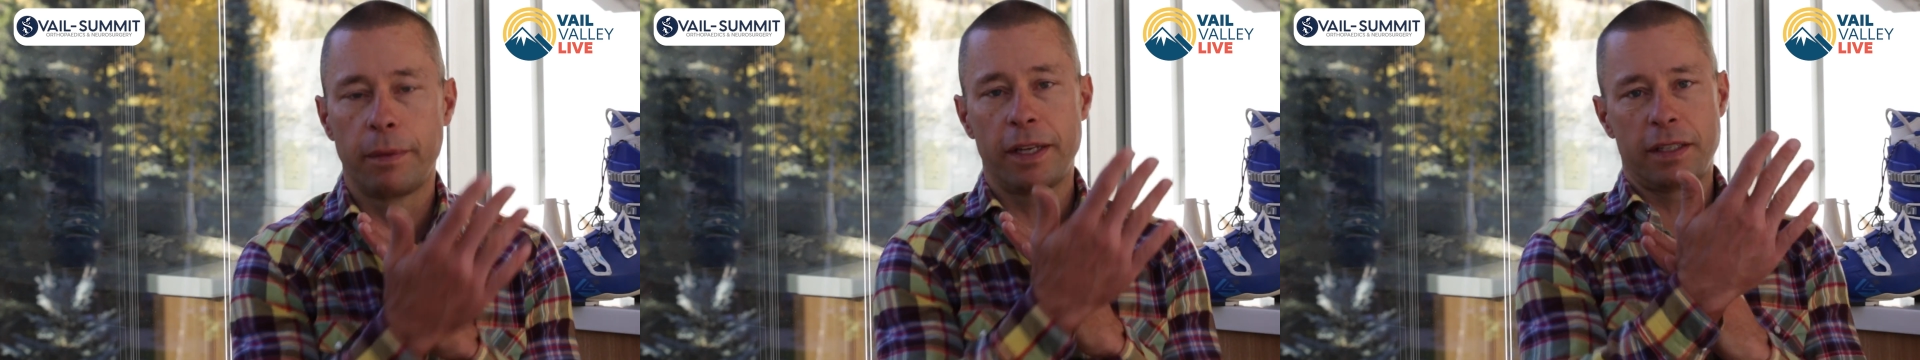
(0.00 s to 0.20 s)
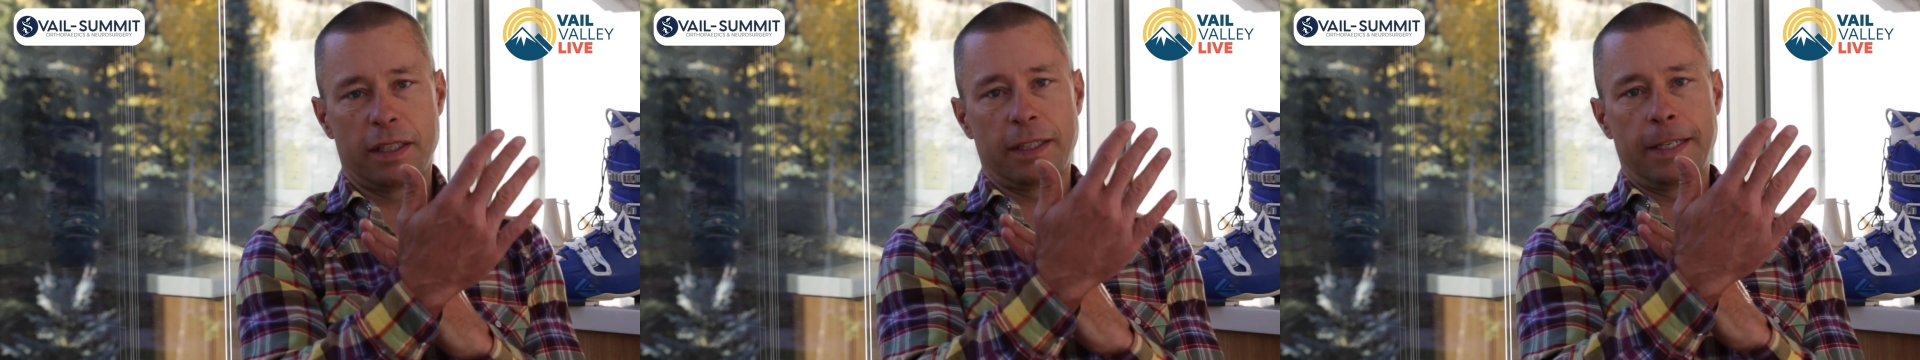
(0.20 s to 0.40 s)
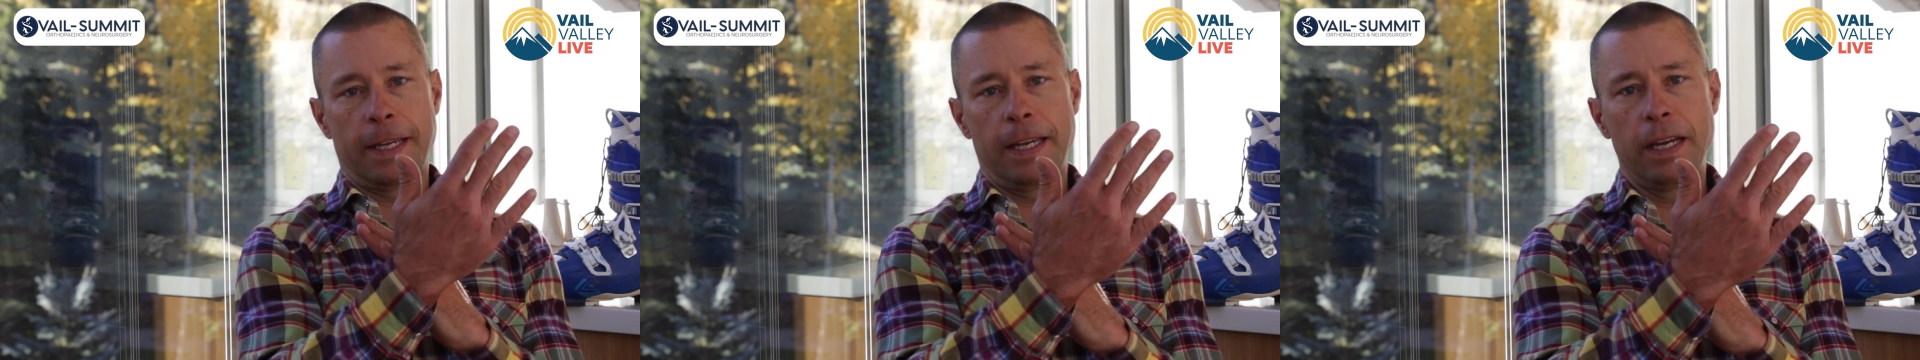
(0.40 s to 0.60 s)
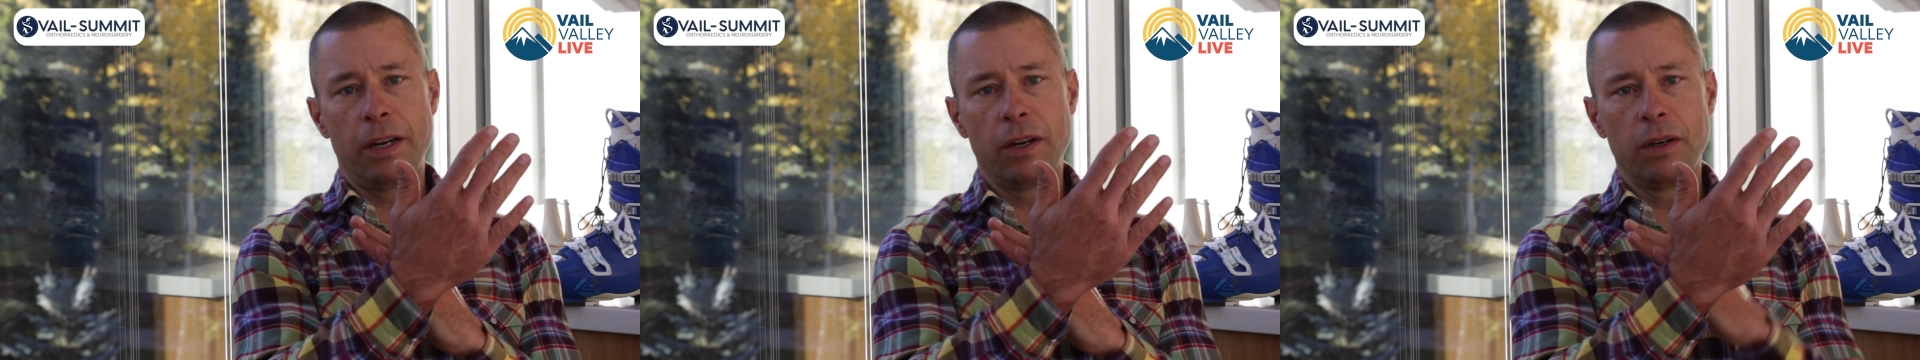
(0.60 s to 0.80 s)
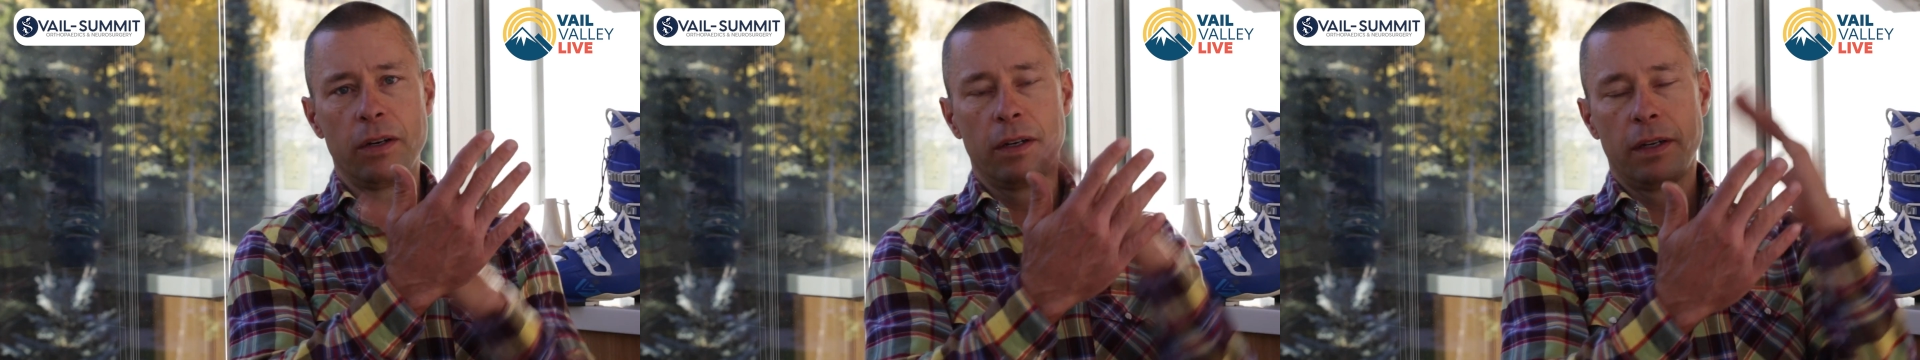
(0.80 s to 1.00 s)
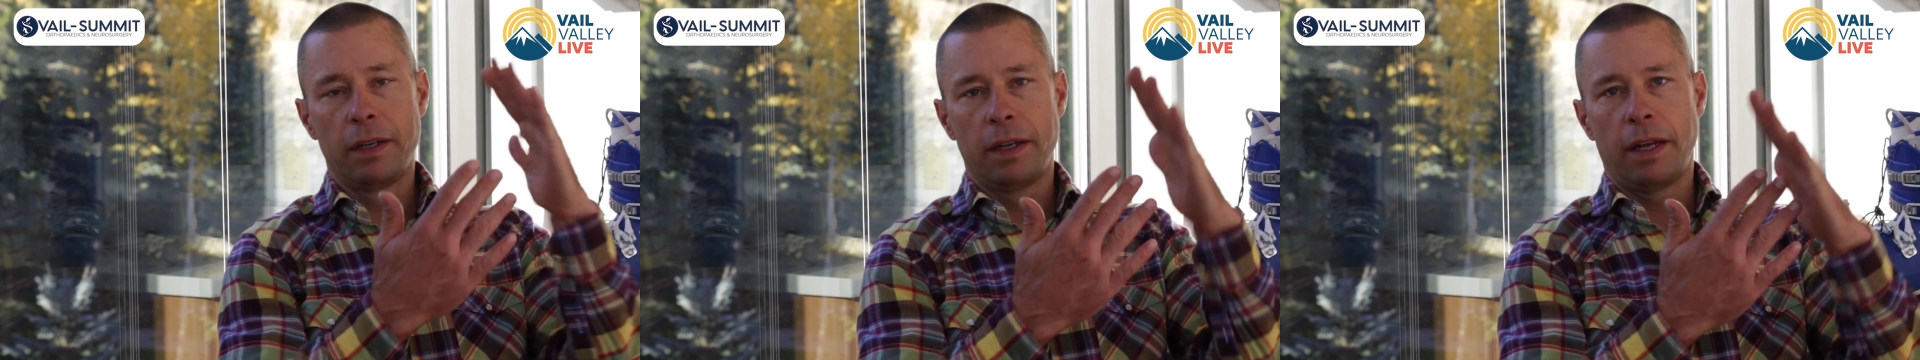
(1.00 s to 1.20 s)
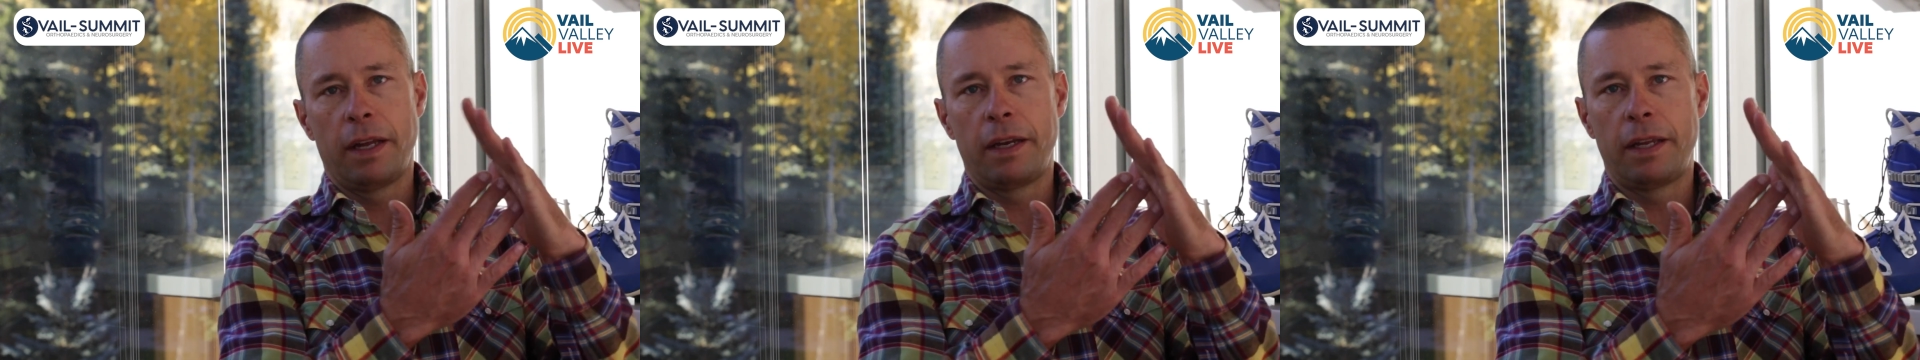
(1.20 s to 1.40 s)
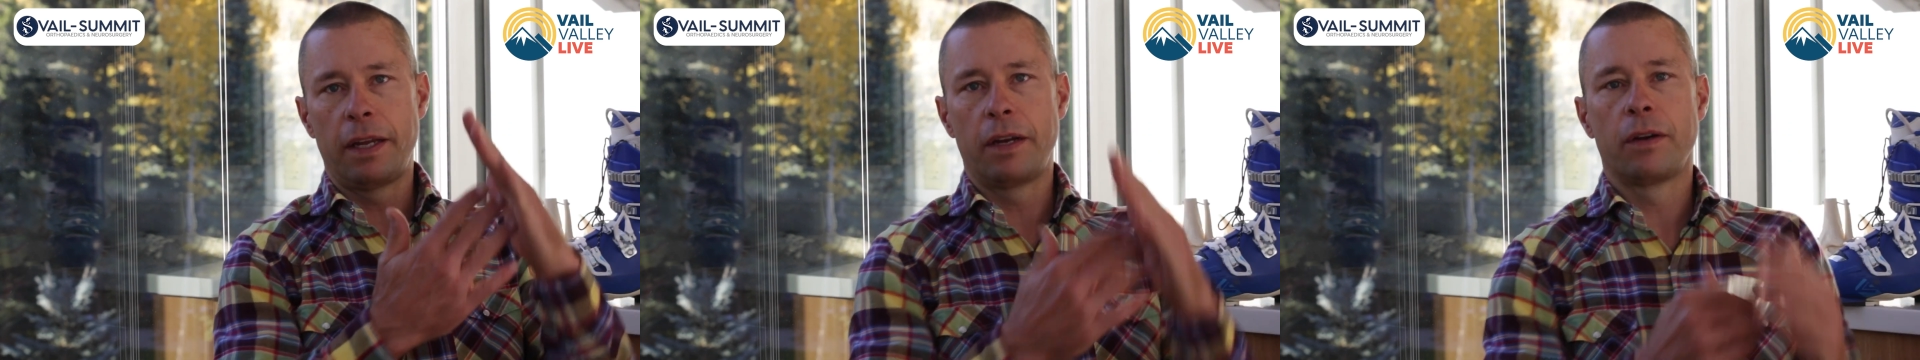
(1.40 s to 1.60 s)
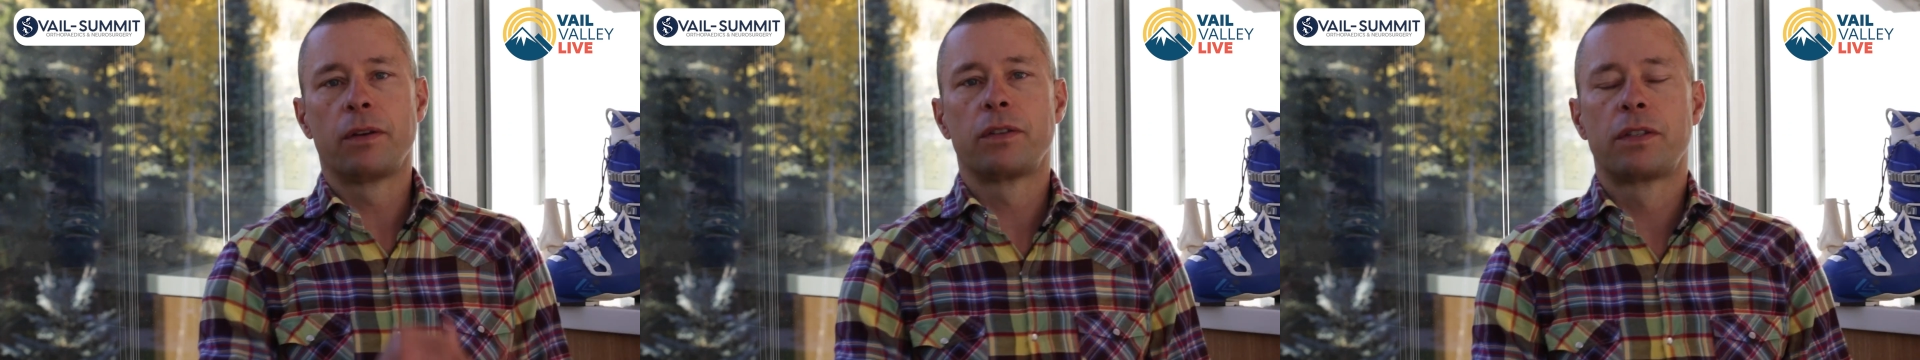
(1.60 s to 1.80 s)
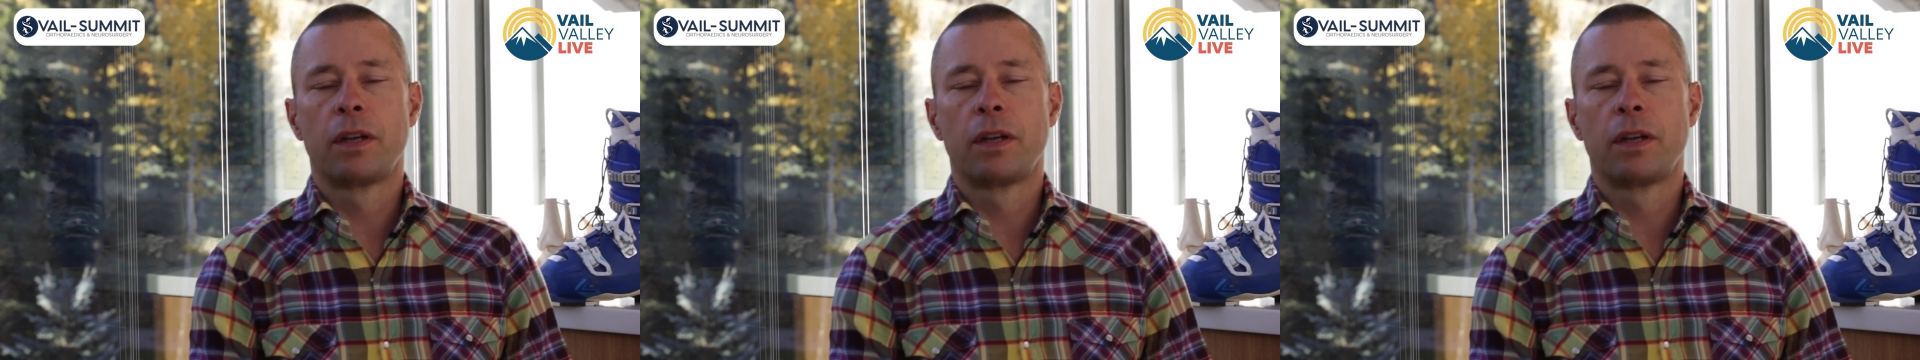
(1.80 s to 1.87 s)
basically here and here.